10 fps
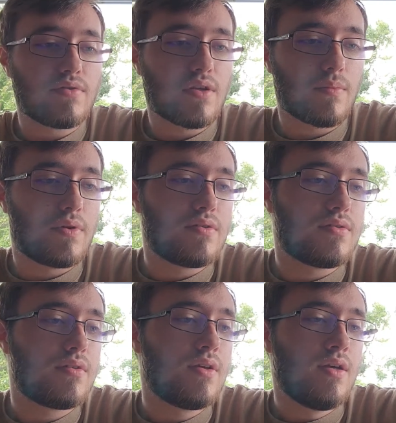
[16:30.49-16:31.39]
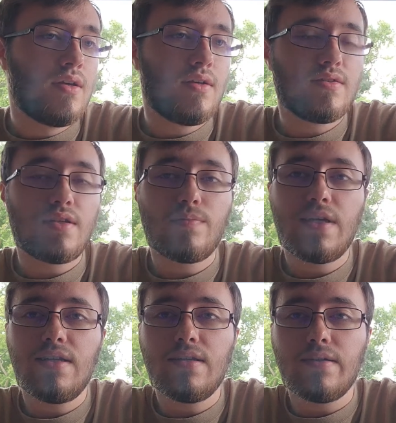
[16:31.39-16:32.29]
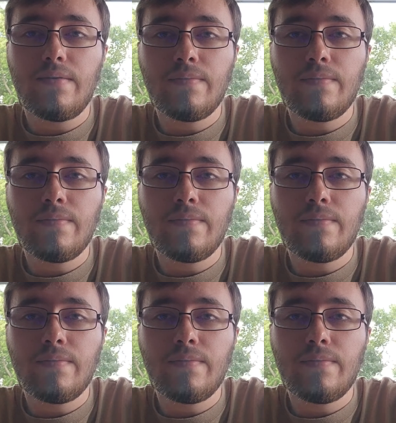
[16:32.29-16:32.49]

some reason. It says made in Italy.